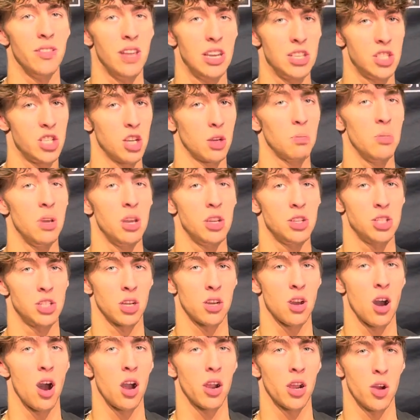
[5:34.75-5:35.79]
They took me to
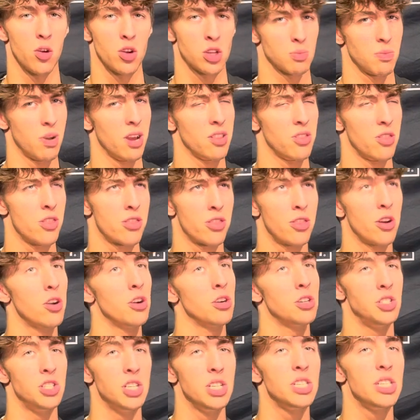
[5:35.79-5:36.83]
Chicago. It was my
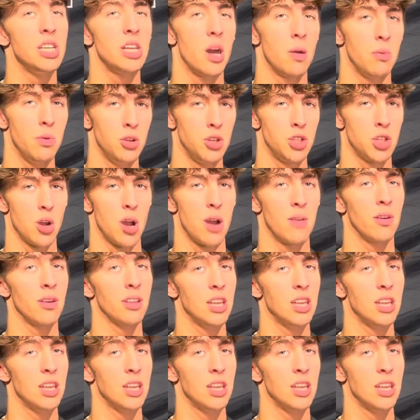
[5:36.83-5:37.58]
third GCW show ever.